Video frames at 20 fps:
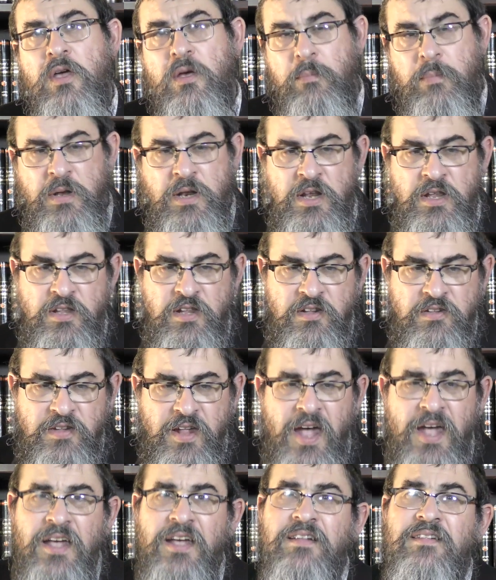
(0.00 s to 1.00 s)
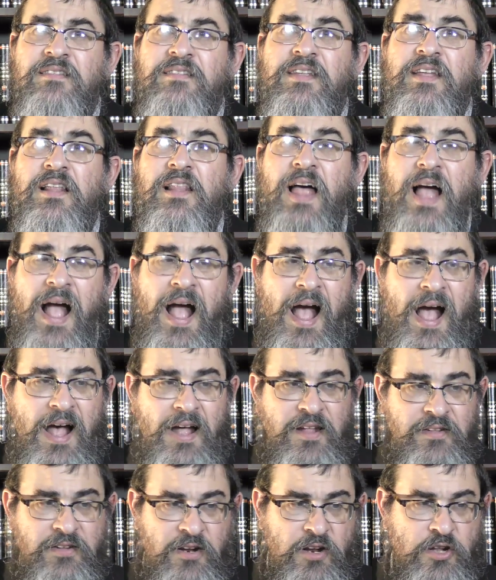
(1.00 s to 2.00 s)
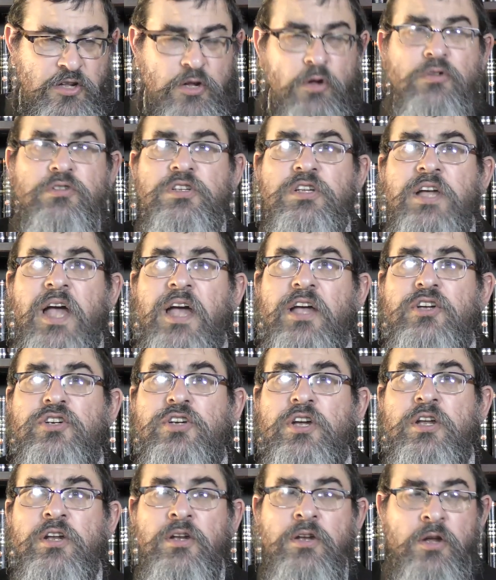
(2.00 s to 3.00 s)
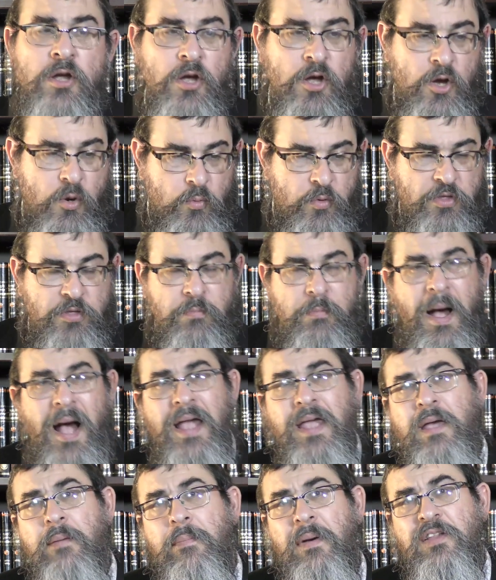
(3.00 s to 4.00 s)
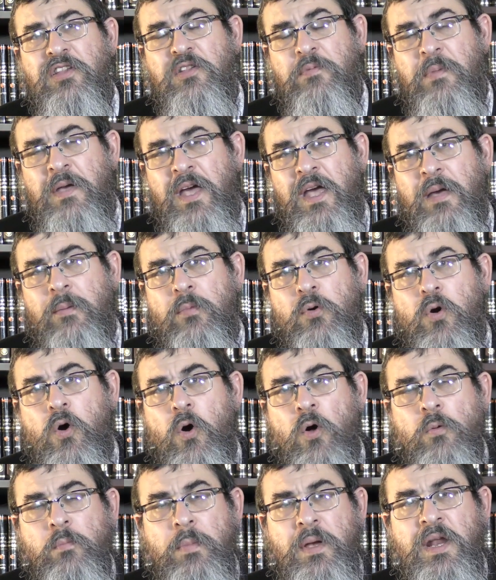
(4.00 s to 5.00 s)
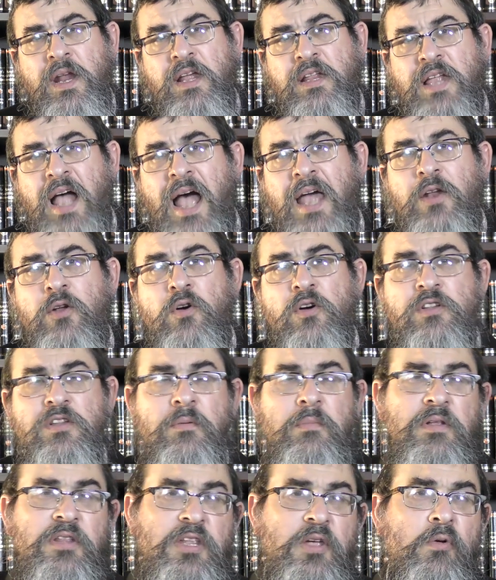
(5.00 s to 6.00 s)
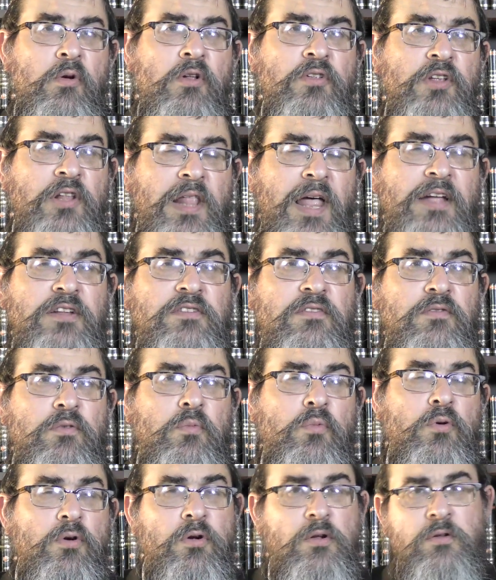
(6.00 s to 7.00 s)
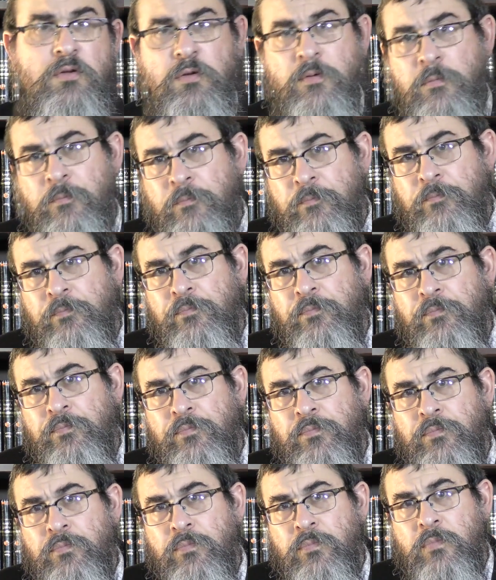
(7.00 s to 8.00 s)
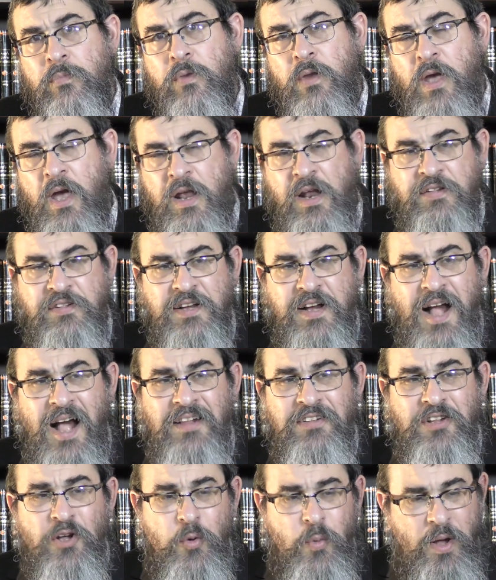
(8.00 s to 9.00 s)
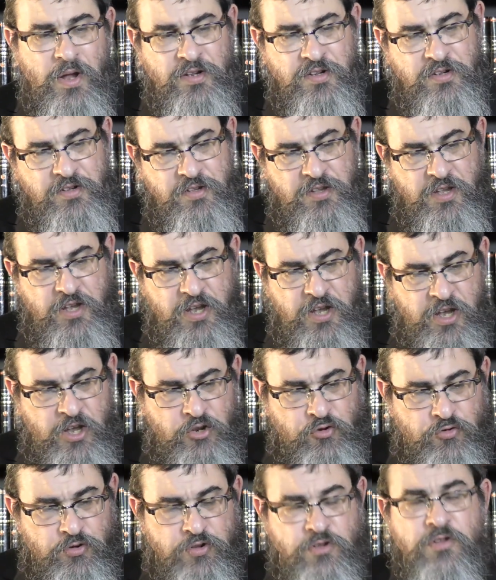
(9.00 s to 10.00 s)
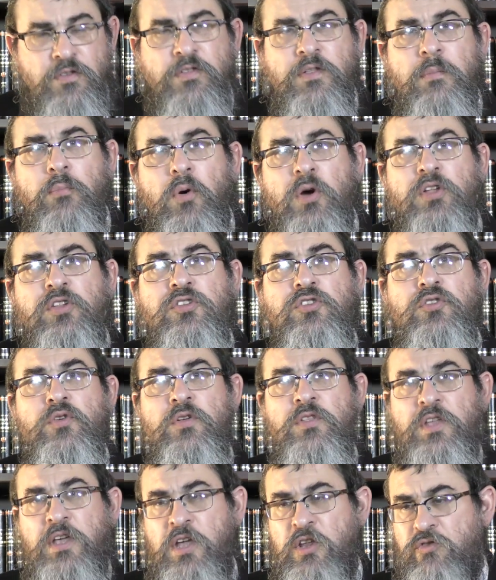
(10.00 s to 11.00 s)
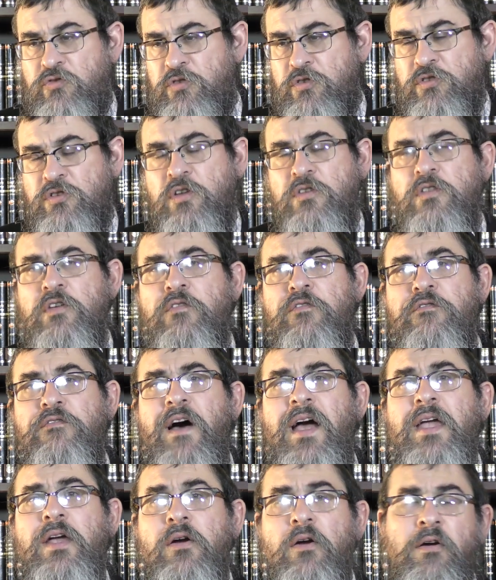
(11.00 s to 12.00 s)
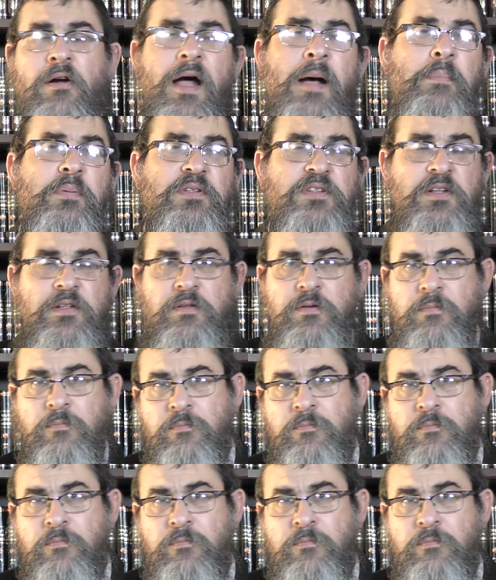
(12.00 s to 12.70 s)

Meaning to say, it still has an association with mayim, matzmichim, kol minei tainugs, the material delights of the world. And as a consequence, the interest of the moisture and the interest of the fire are opposite.